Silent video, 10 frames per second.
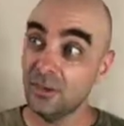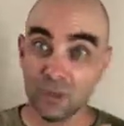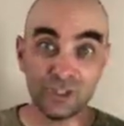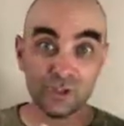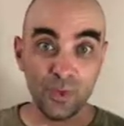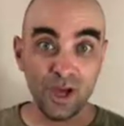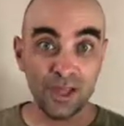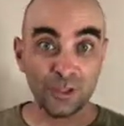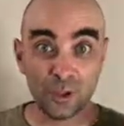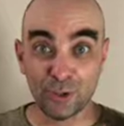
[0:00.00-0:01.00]
which is
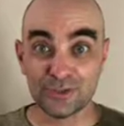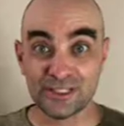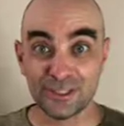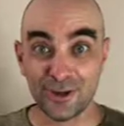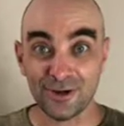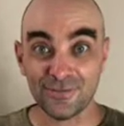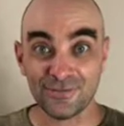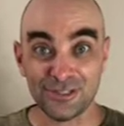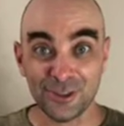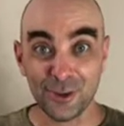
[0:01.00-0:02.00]
why you don't see a lot of
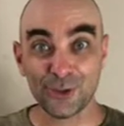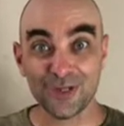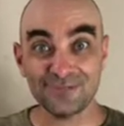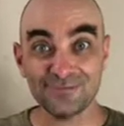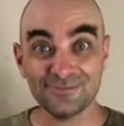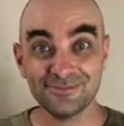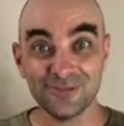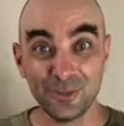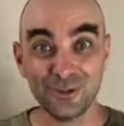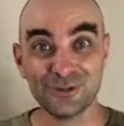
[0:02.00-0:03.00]
deodorant
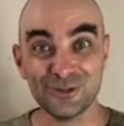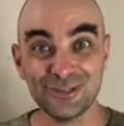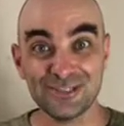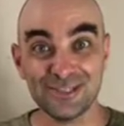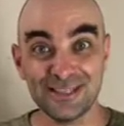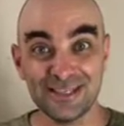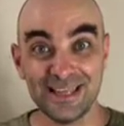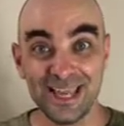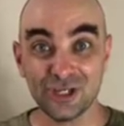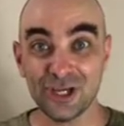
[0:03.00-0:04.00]
commercials
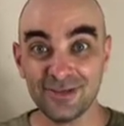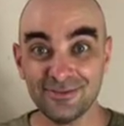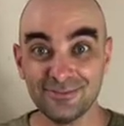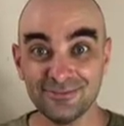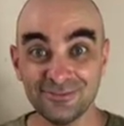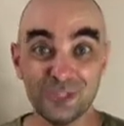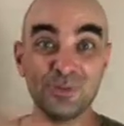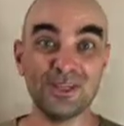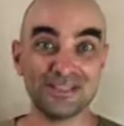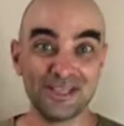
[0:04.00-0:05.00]
in Asia,
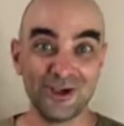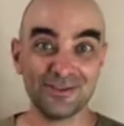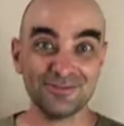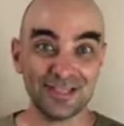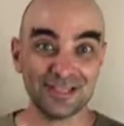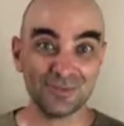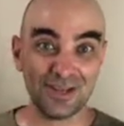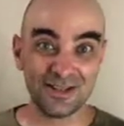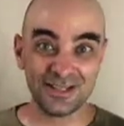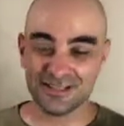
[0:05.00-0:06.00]
just because they got less
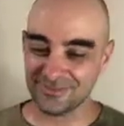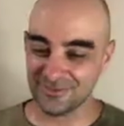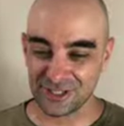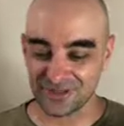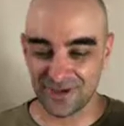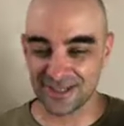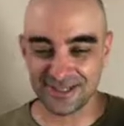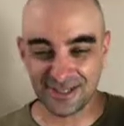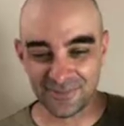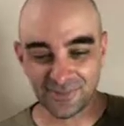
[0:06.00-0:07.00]
sweat glands, which is
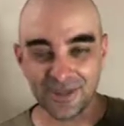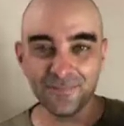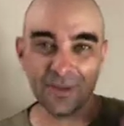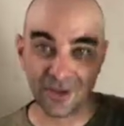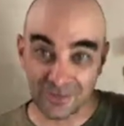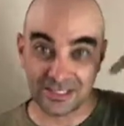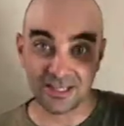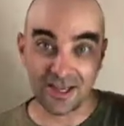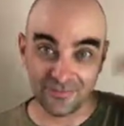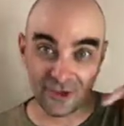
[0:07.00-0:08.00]
fascinating for me.
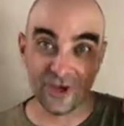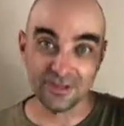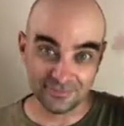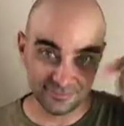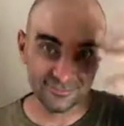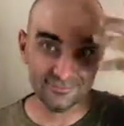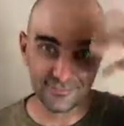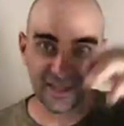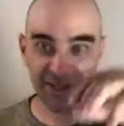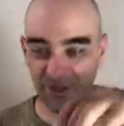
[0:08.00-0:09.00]
Obviously, I've got
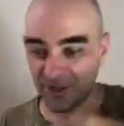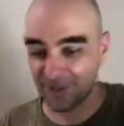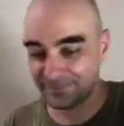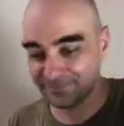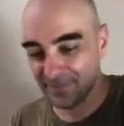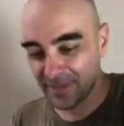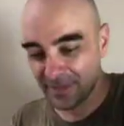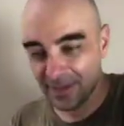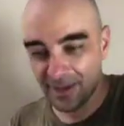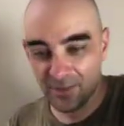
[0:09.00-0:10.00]
a lot.
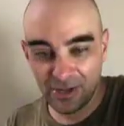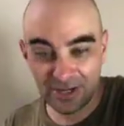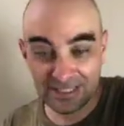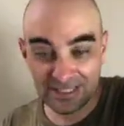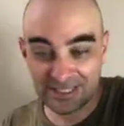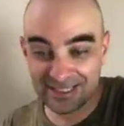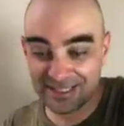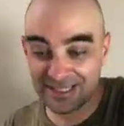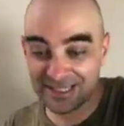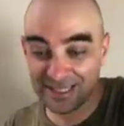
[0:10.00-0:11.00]
But anyways,
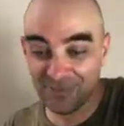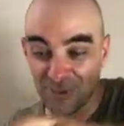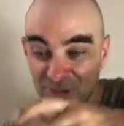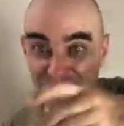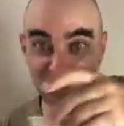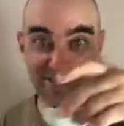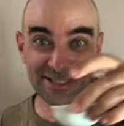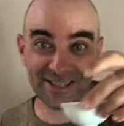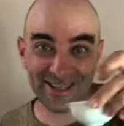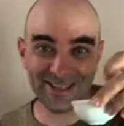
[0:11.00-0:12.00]
let's keep going. So this
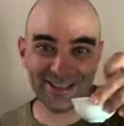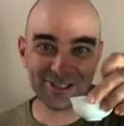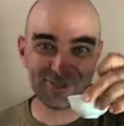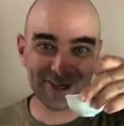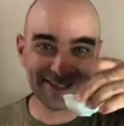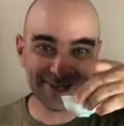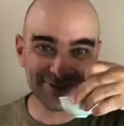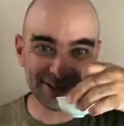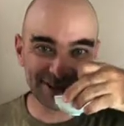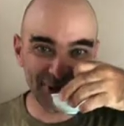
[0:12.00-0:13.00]
is the
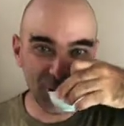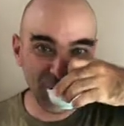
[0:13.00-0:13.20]
springtime tea.